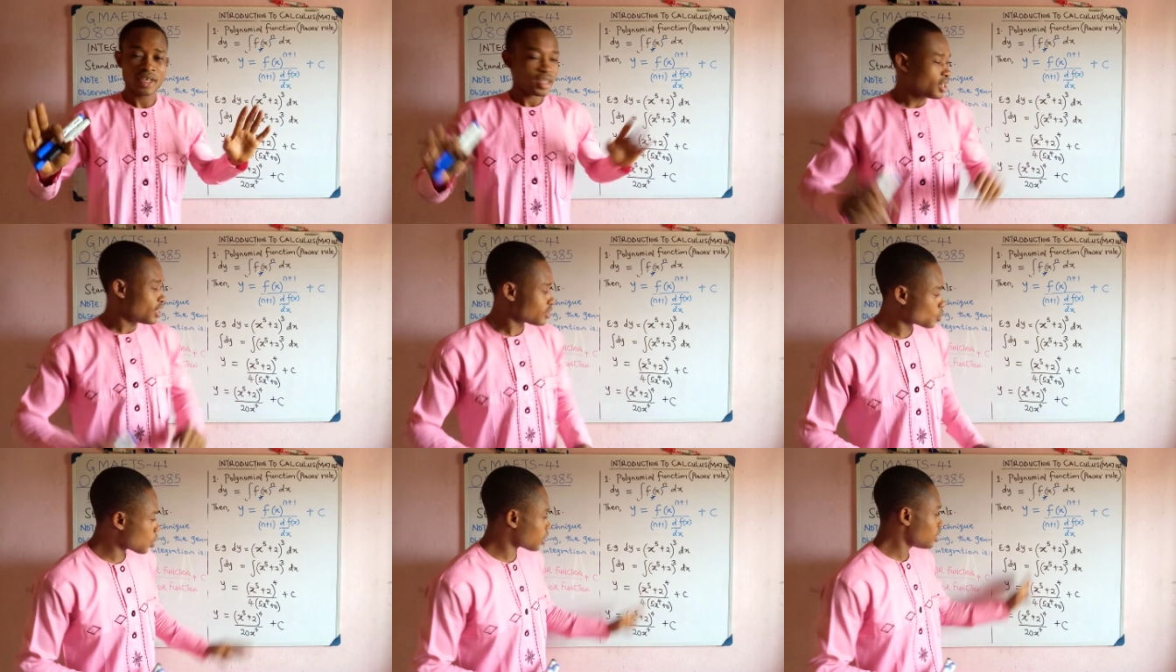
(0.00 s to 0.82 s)
Now
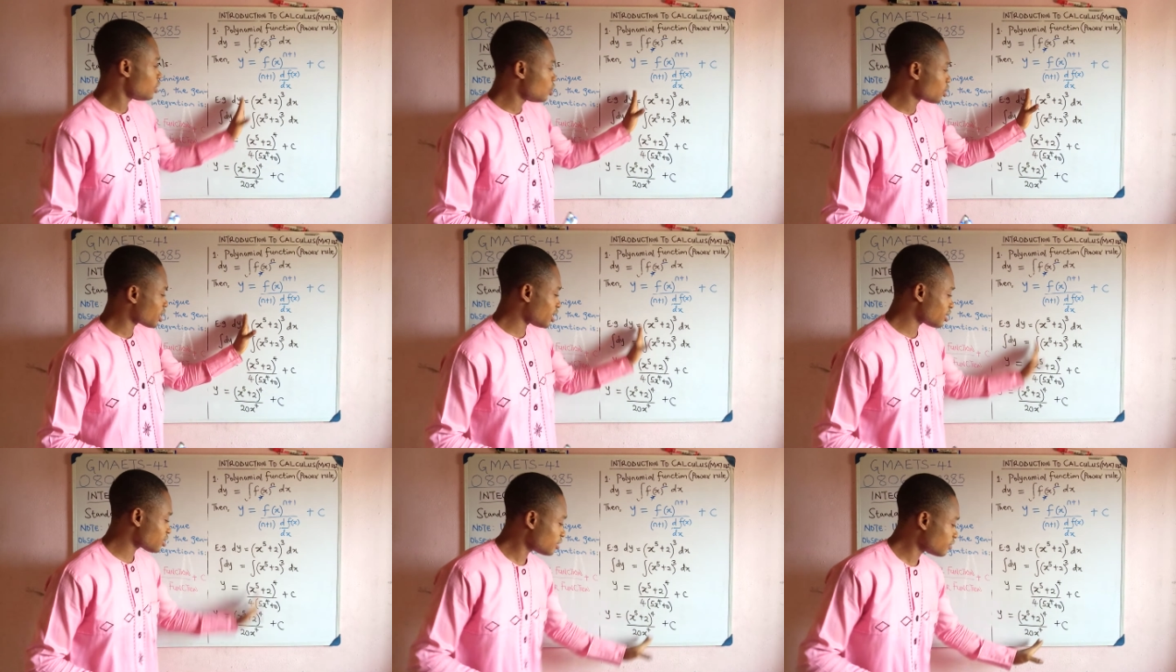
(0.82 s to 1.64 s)
let's quickly look
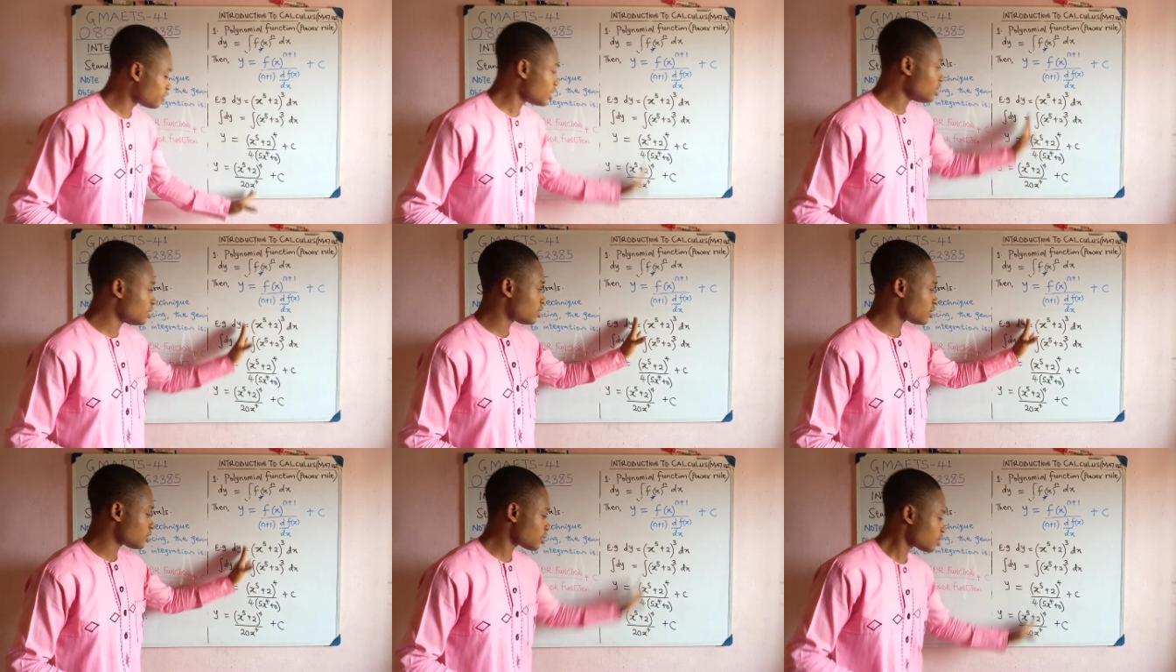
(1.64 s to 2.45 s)
at
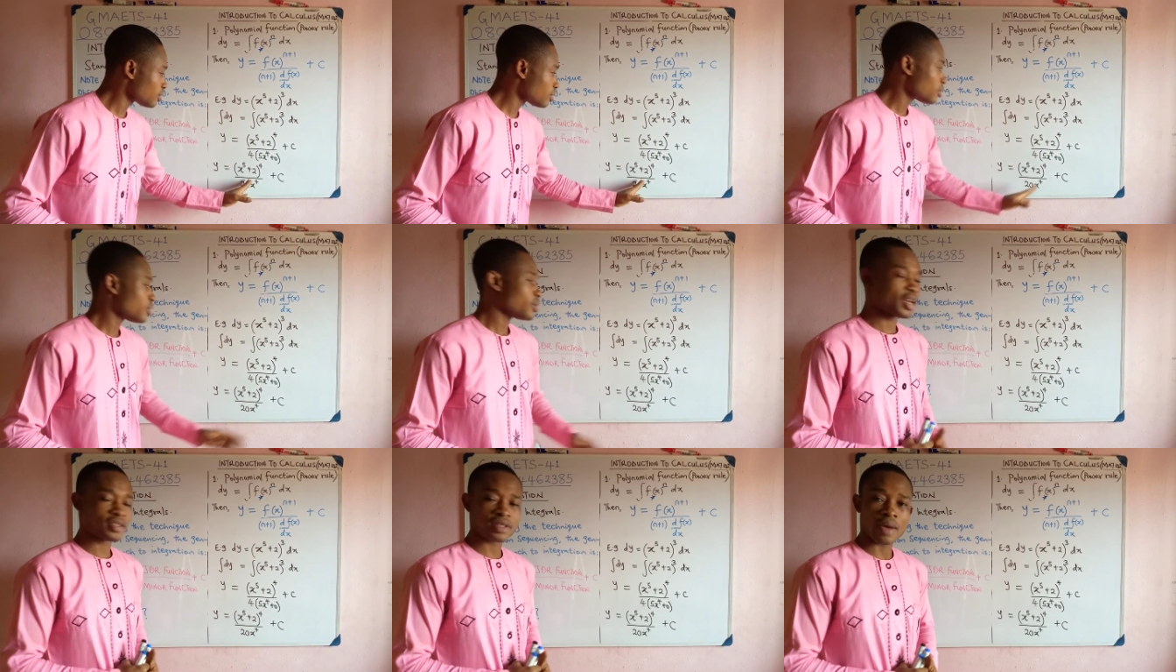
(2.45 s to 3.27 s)
this
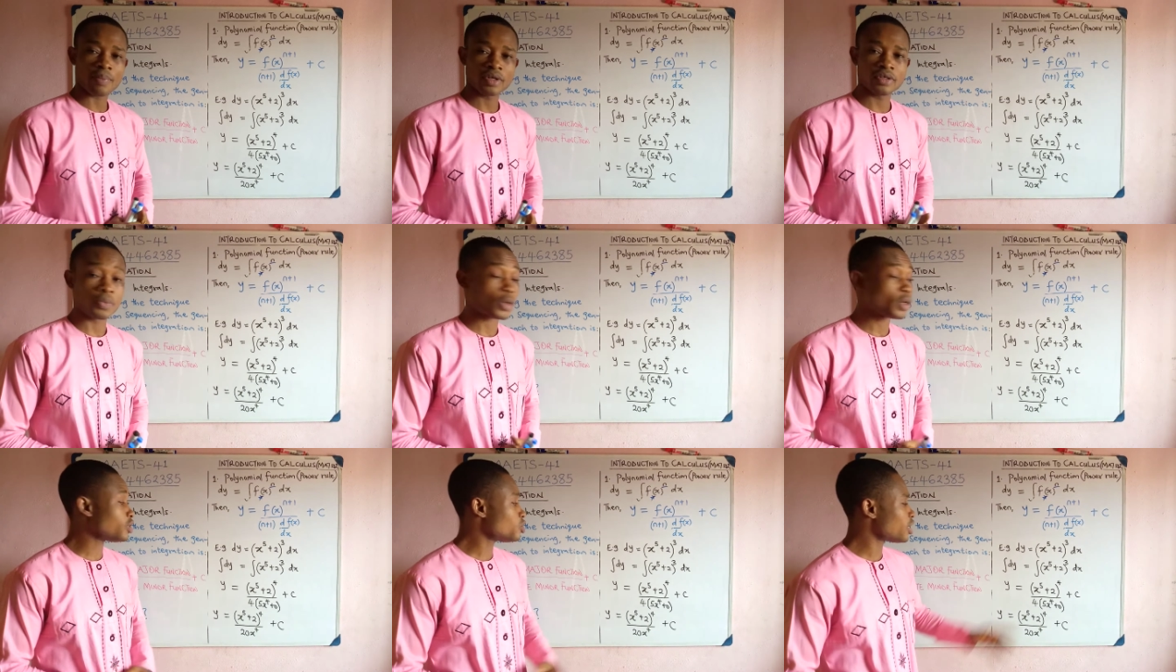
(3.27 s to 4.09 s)
example on the
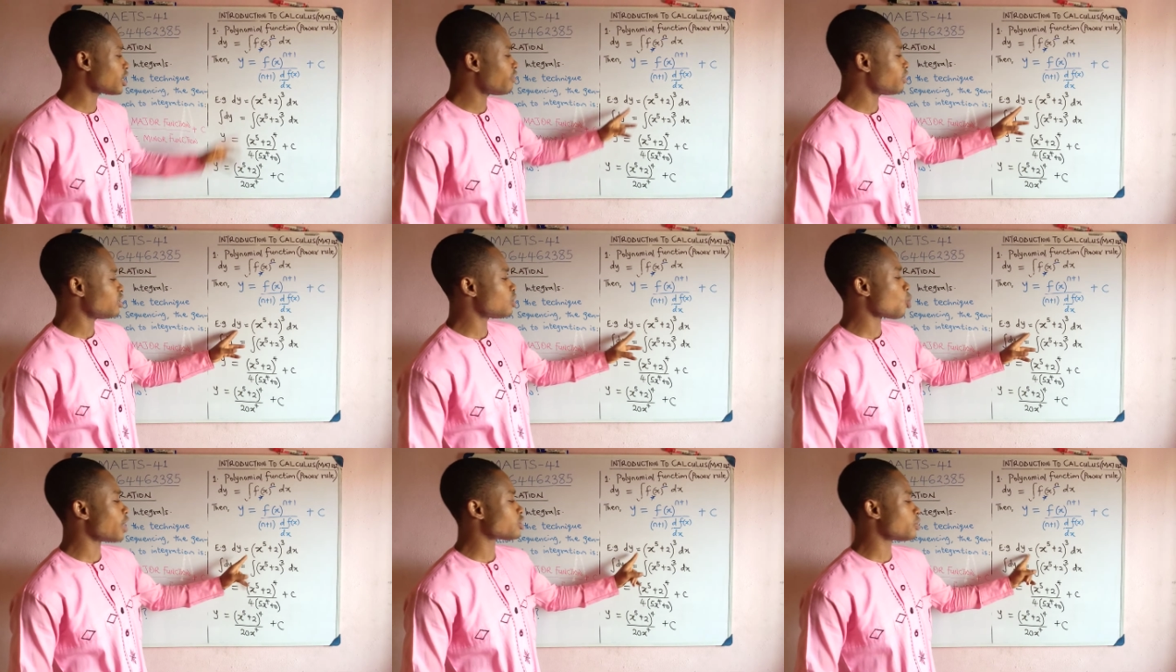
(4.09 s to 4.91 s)
board. You're given dy
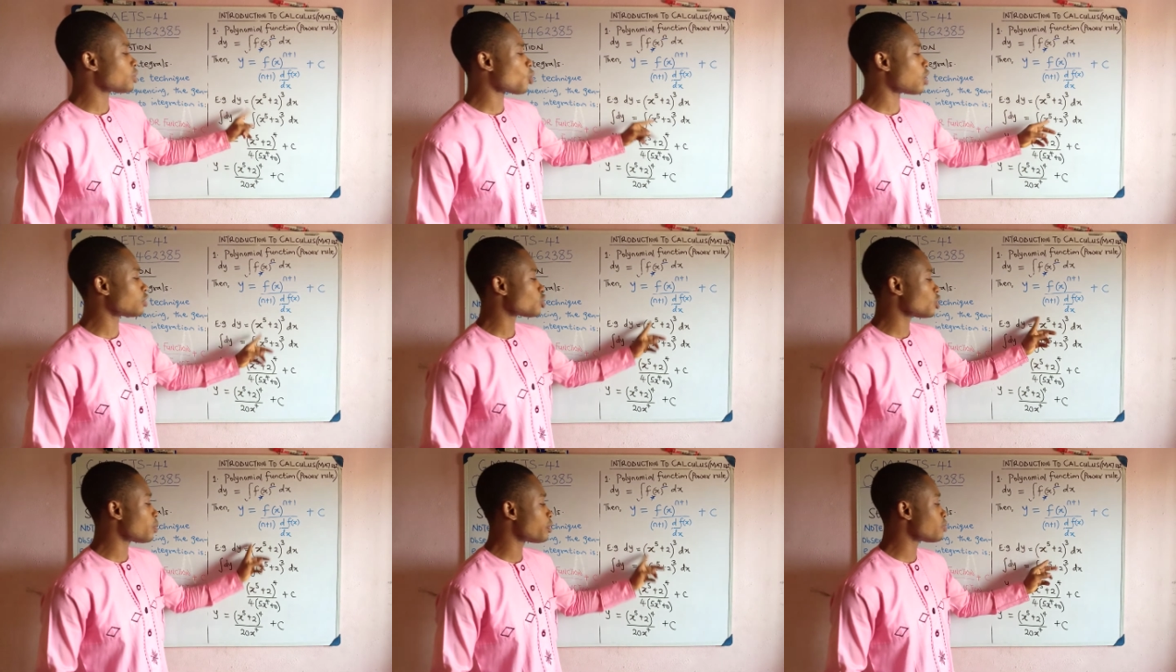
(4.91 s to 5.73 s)
to be equal
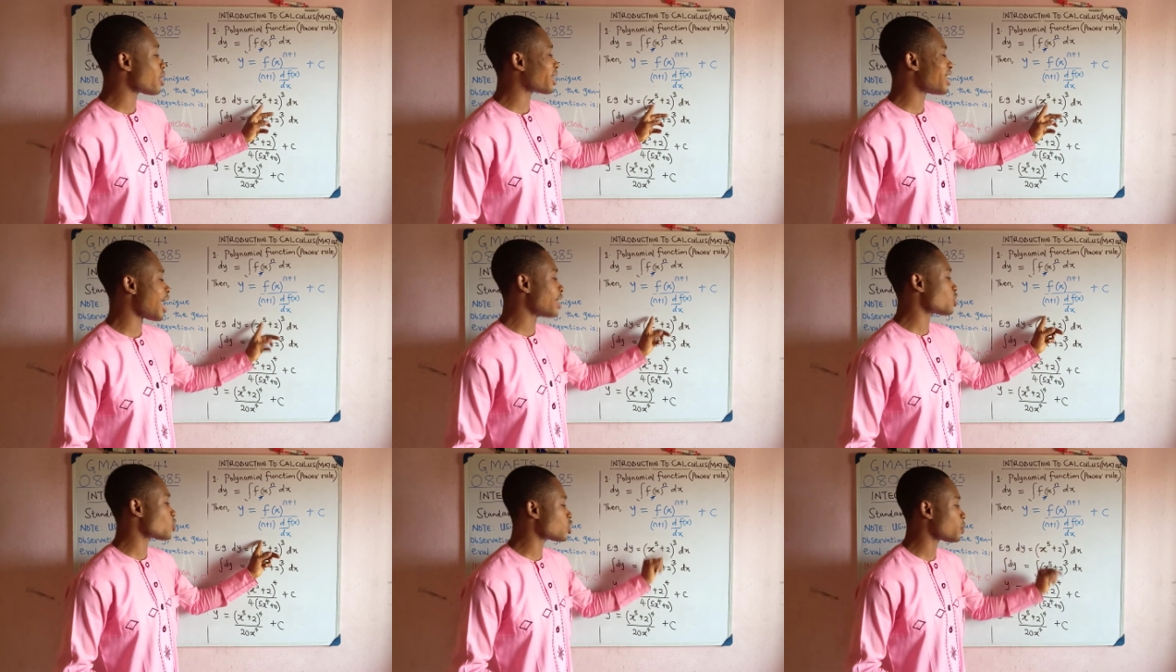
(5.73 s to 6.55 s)
to open bracket
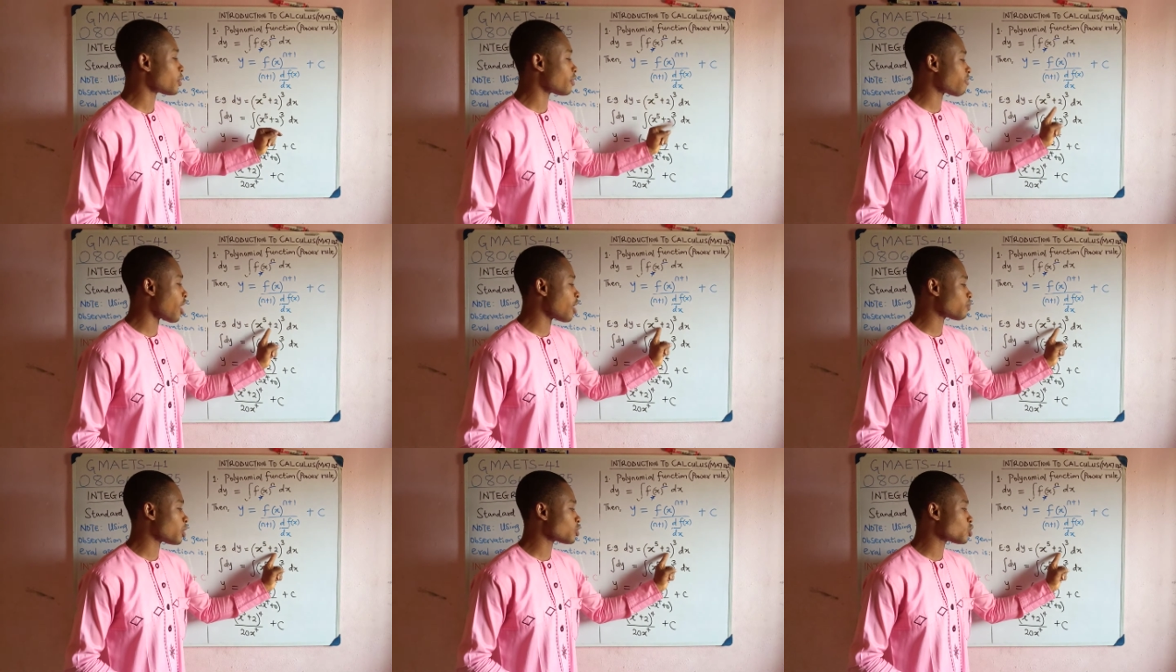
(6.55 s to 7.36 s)
x raised to power
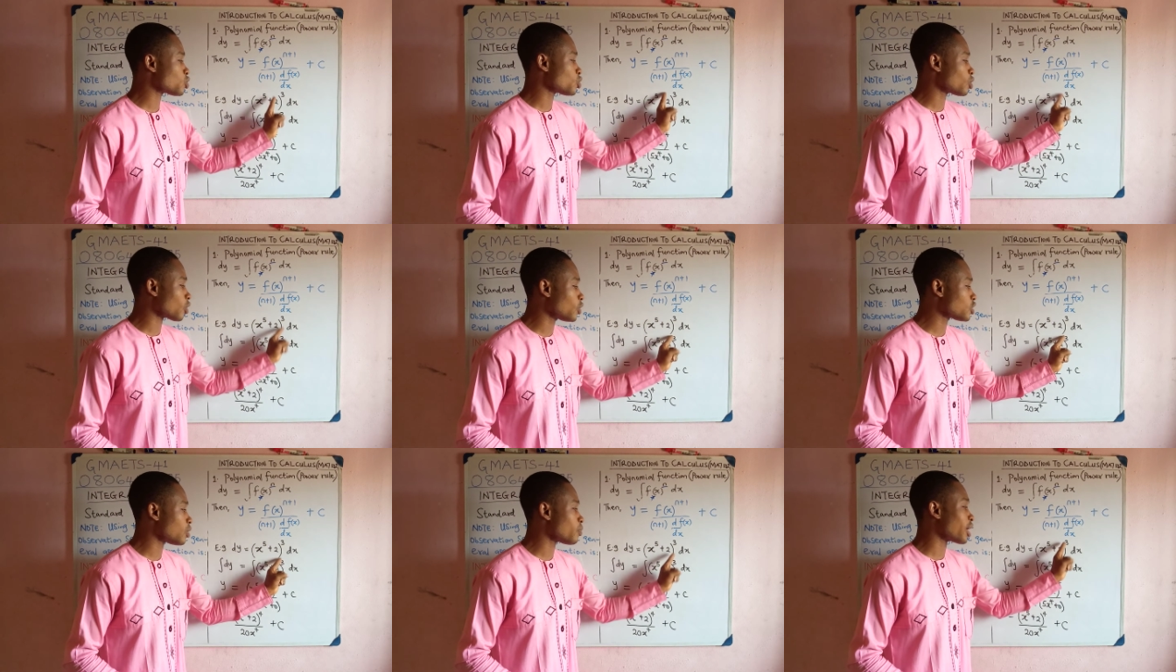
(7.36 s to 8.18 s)
5 plus 2
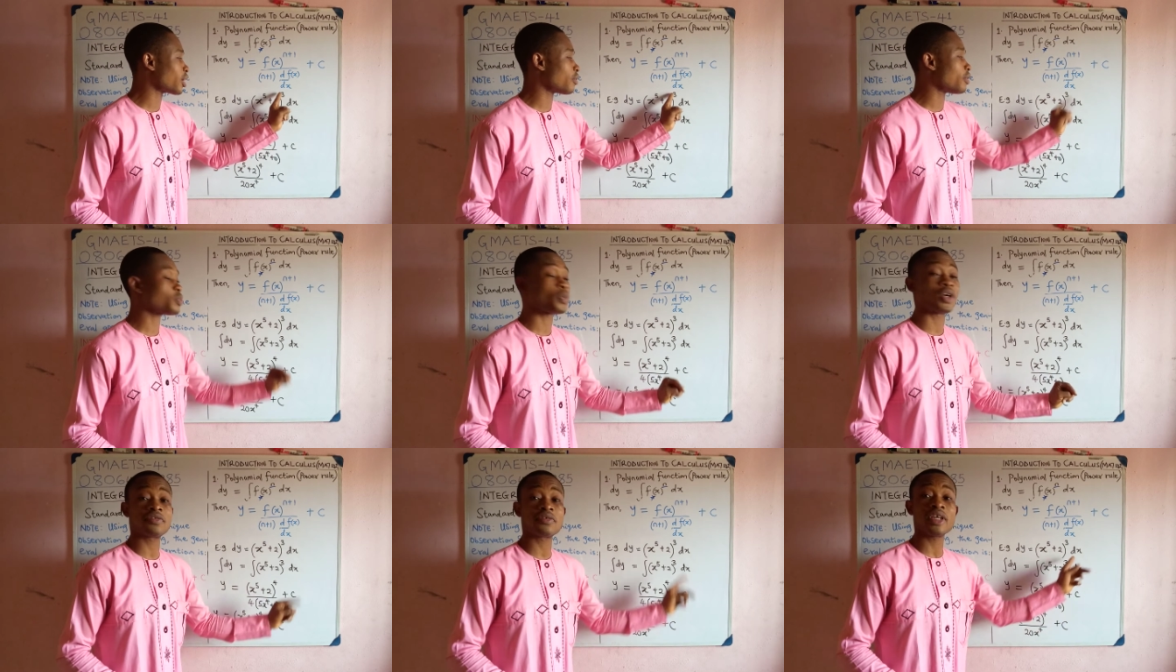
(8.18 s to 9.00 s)
close the bracket raised to
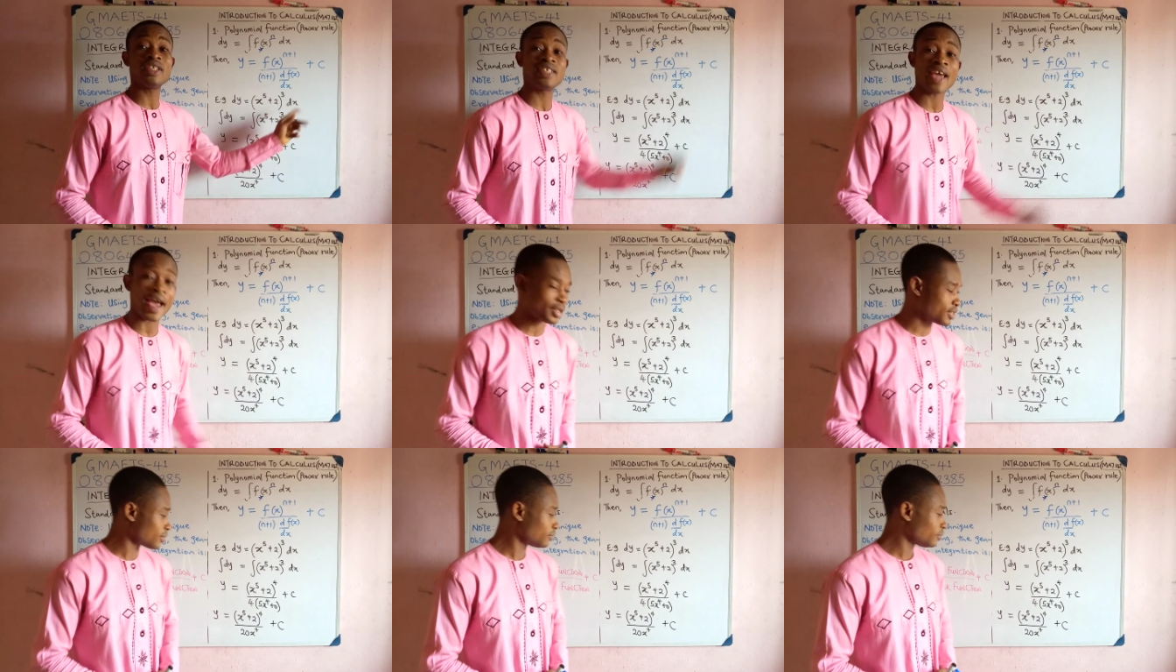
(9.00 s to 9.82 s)
power 3
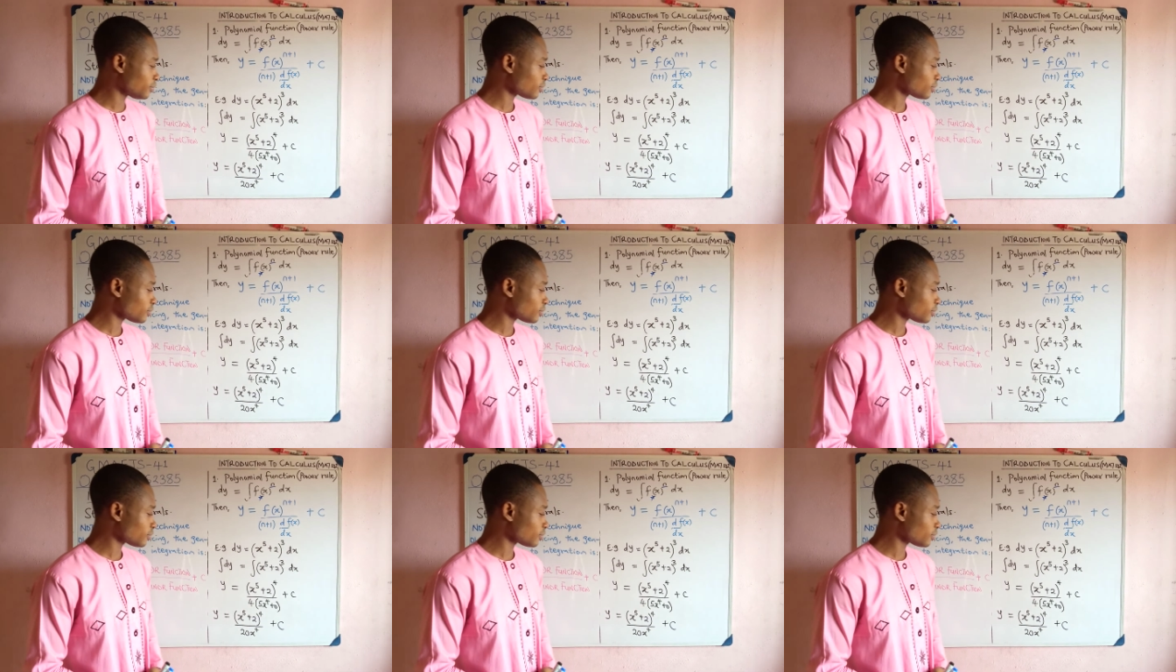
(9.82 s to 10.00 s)
dx.